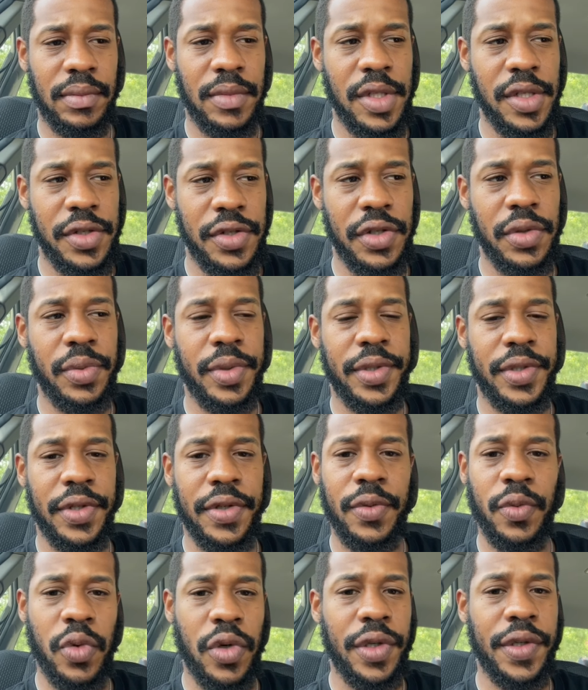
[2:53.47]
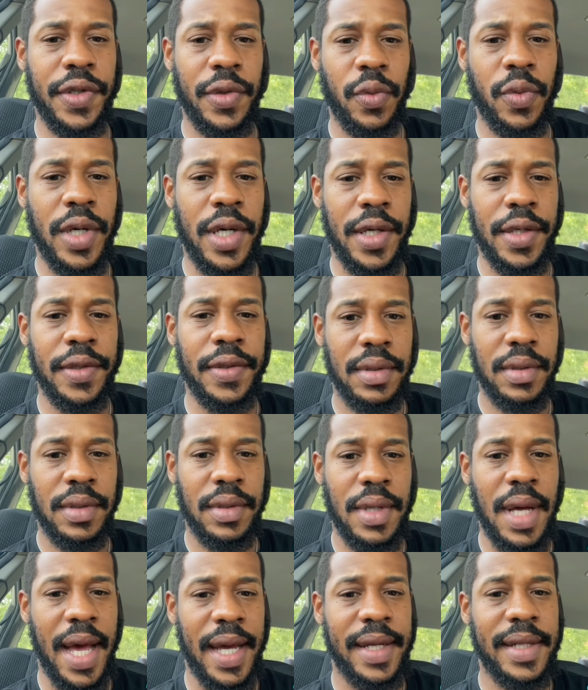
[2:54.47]
Yeshua turned water to wine.
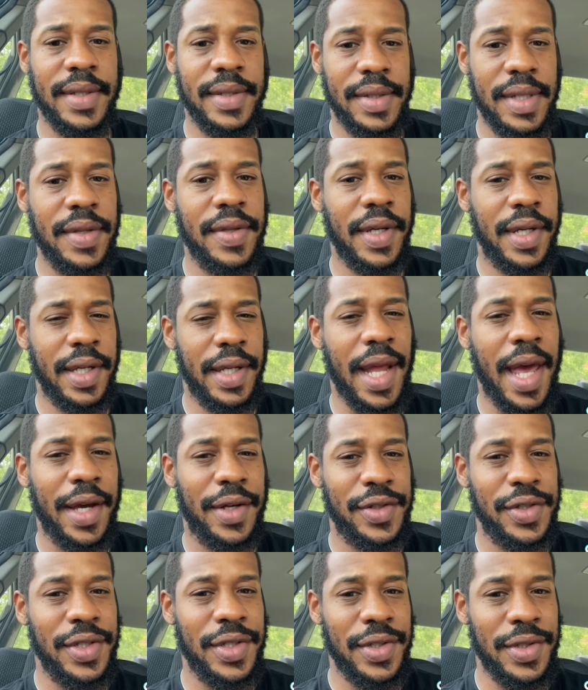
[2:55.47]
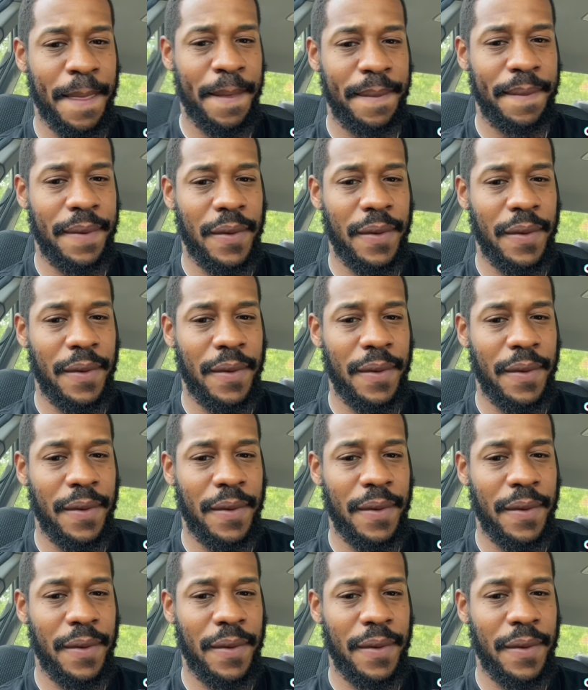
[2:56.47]
I can see the connections.